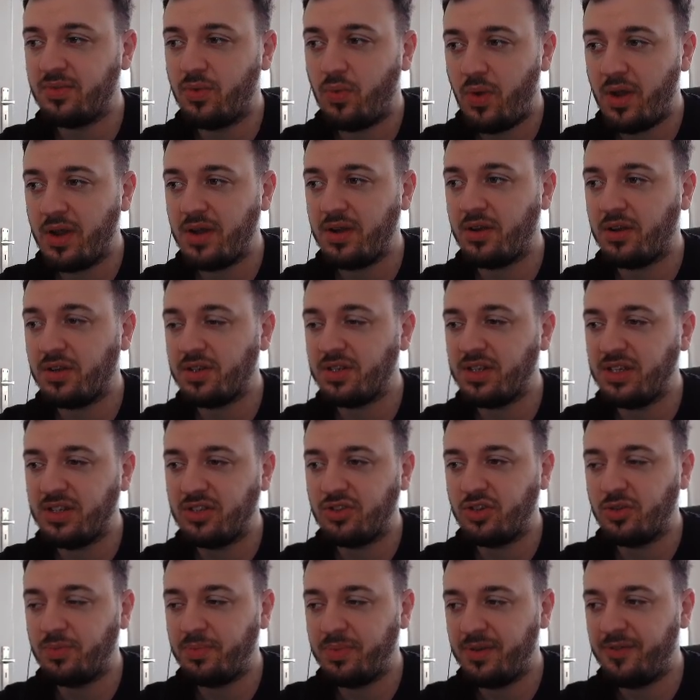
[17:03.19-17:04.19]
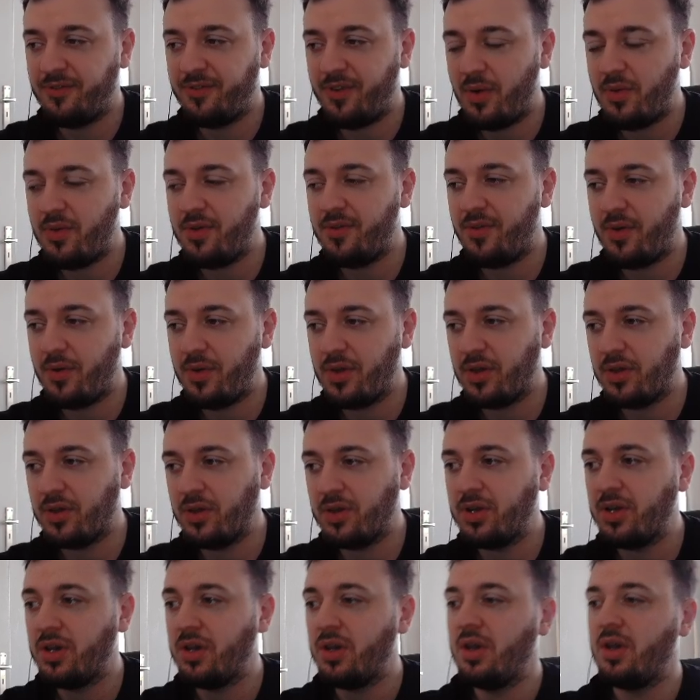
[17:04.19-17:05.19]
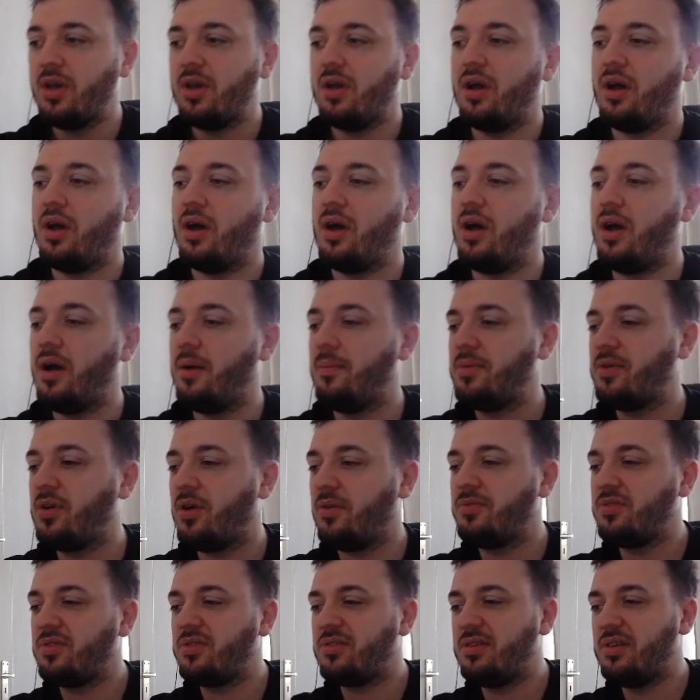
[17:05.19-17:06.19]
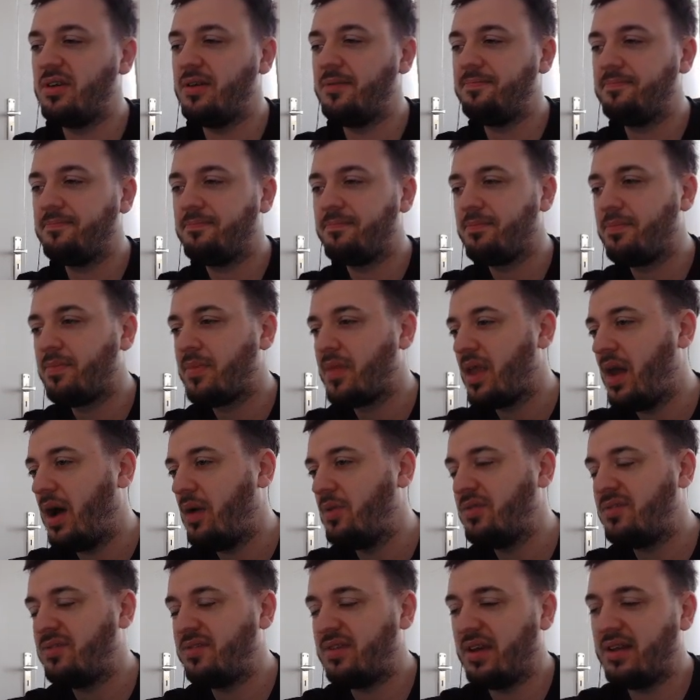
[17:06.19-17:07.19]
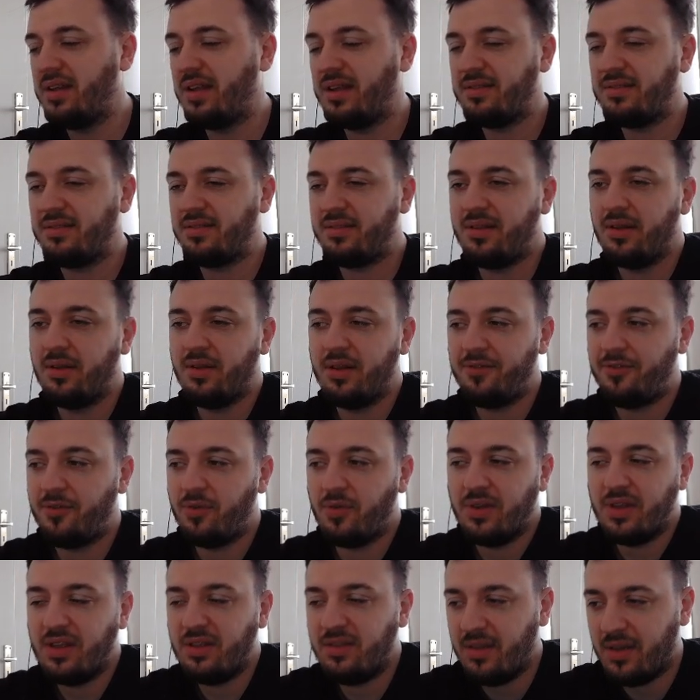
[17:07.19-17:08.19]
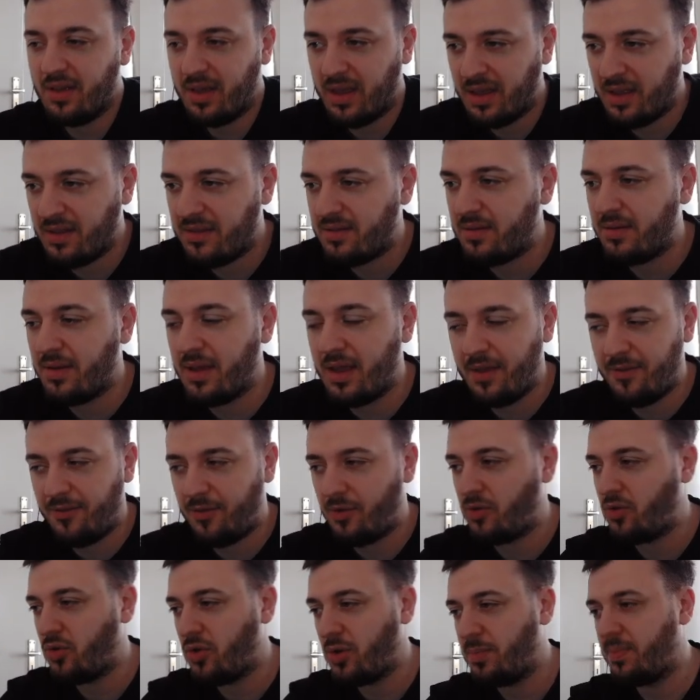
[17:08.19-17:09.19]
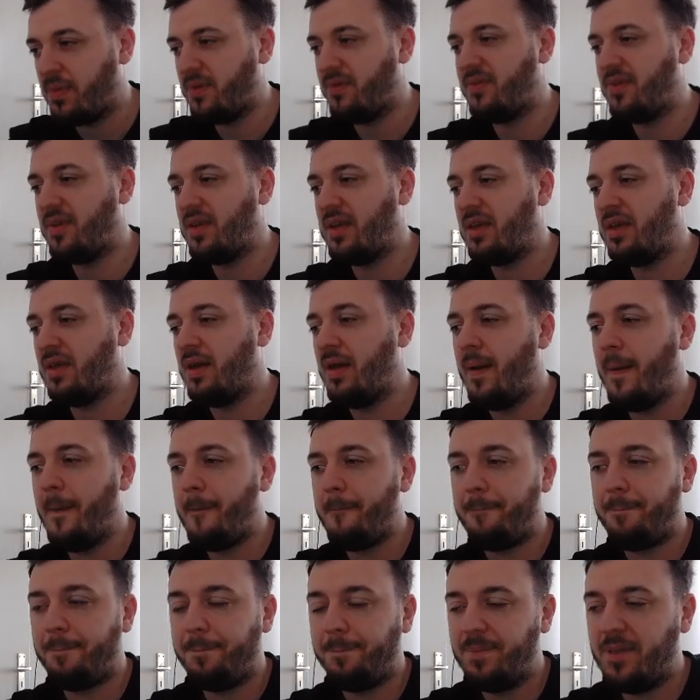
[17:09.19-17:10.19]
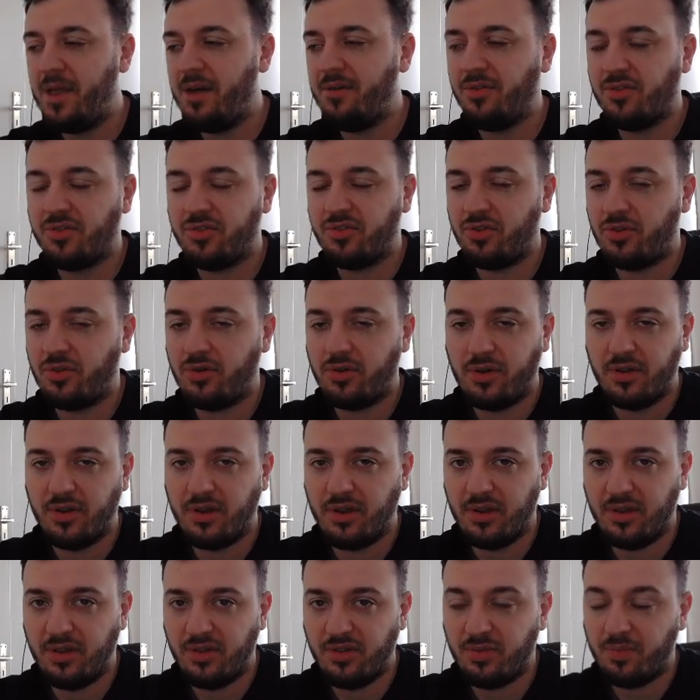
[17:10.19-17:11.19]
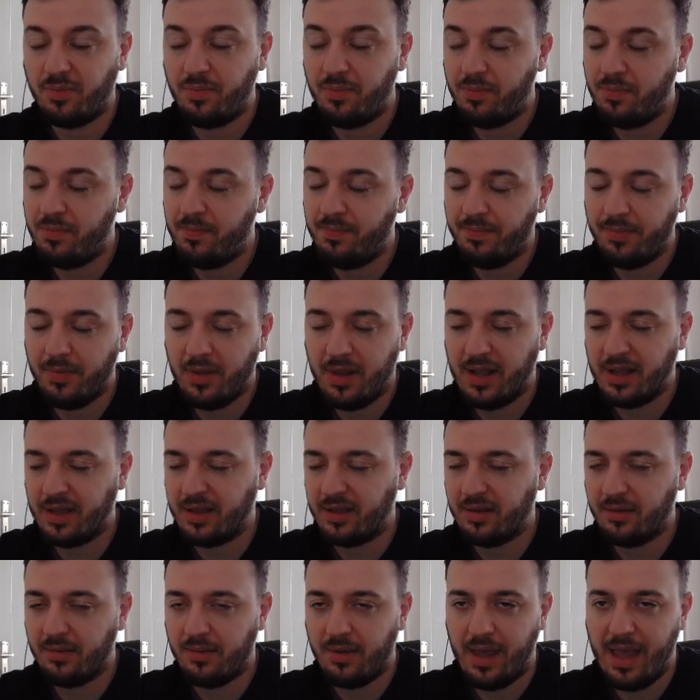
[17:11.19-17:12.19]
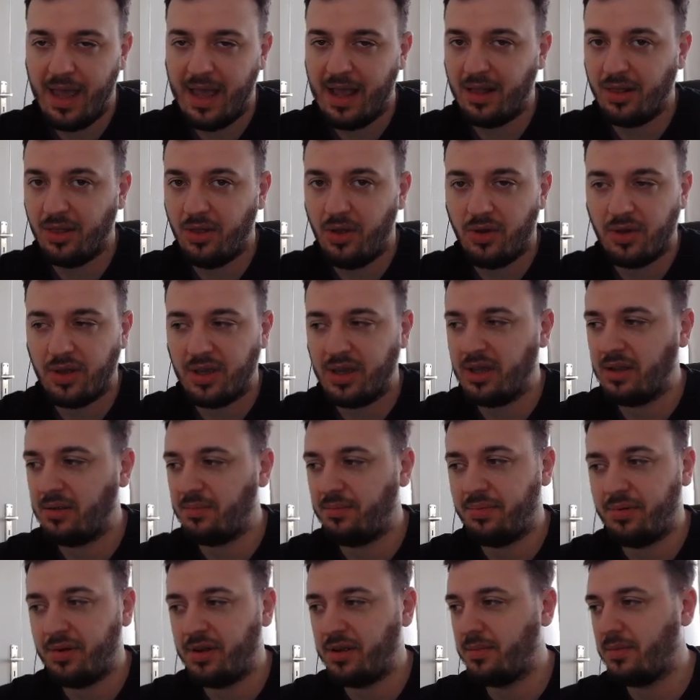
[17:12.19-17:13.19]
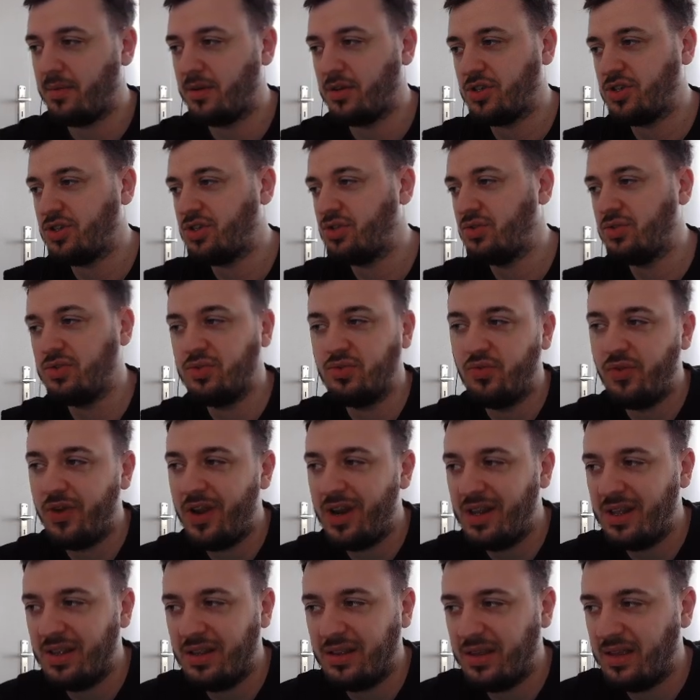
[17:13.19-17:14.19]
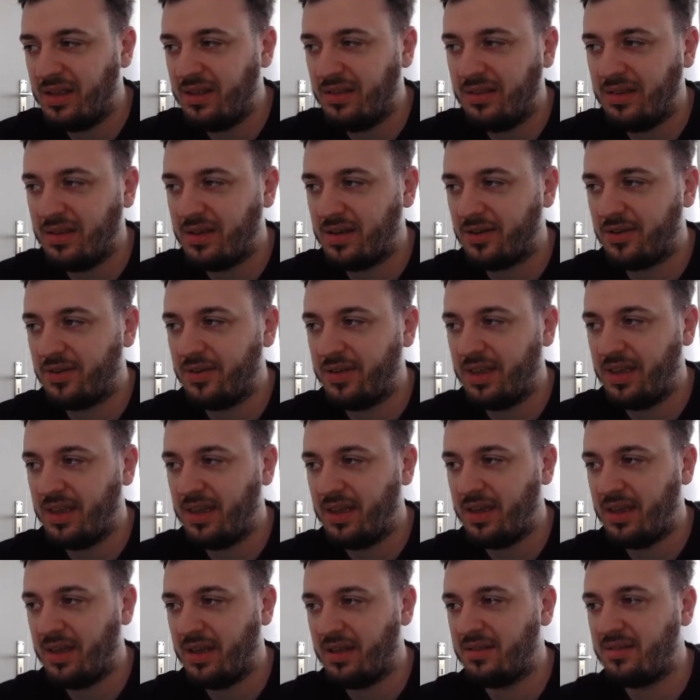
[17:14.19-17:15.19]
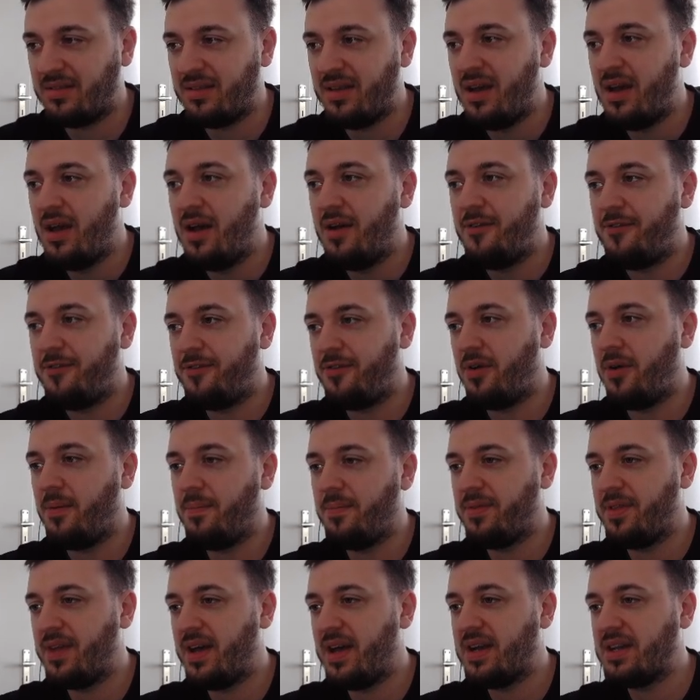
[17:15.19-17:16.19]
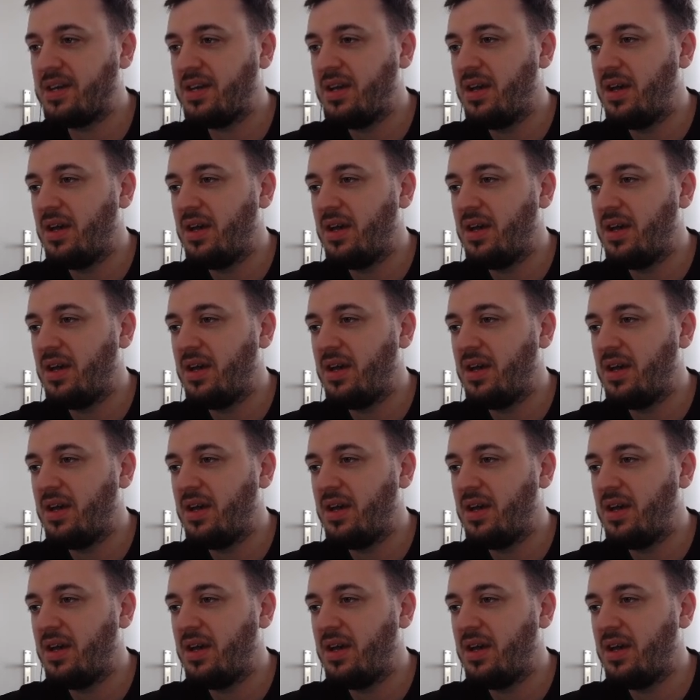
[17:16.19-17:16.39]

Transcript: Why not? It could be very, very good. But obviously, I would say that still, if you need the hit, if you're doing PvE, Devil Sword is like a lock-in pretty much. You really need the hit from that.